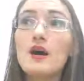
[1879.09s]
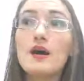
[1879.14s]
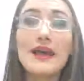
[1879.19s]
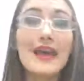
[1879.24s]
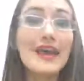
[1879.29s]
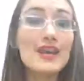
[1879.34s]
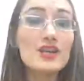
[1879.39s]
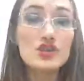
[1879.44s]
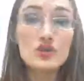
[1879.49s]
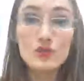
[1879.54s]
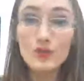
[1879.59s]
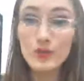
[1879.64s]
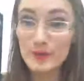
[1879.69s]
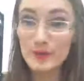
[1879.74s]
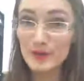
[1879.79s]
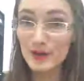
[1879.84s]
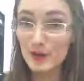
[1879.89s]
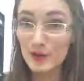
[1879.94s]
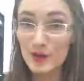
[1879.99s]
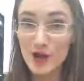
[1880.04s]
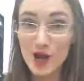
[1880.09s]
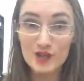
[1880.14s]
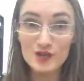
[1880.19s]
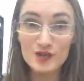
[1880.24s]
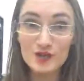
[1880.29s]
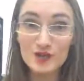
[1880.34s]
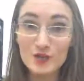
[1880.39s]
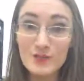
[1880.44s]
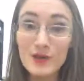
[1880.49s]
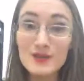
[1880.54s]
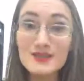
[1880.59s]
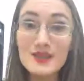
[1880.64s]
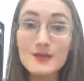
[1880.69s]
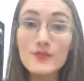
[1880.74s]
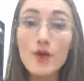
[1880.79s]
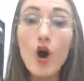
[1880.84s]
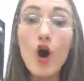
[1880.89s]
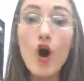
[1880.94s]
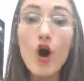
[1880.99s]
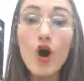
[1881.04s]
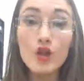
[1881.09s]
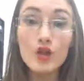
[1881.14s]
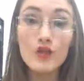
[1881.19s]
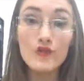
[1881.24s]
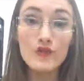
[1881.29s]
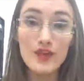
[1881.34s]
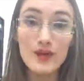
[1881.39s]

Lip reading: Asian women who are not Jewish or Muslim, all of